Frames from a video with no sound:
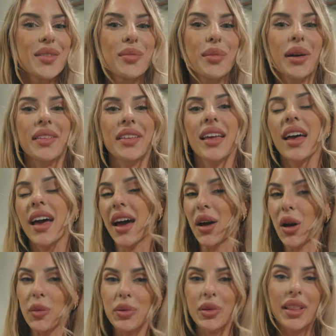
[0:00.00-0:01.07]
but I
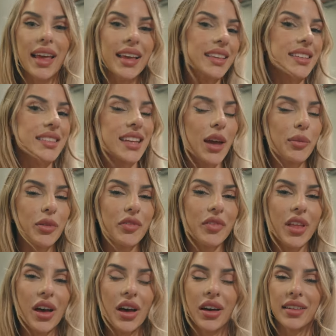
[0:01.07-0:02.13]
hope you like this type of
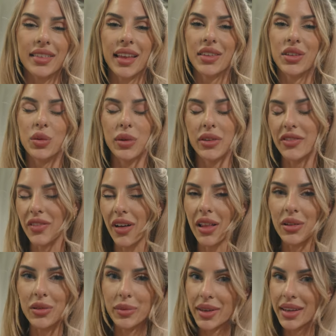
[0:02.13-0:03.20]
vlog that you will
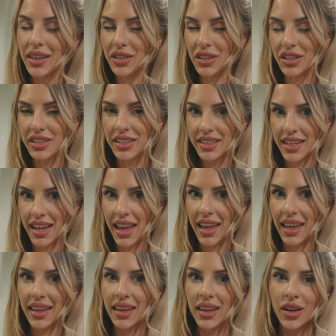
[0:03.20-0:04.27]
follow me during the
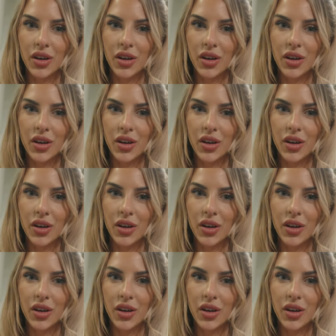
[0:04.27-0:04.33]
day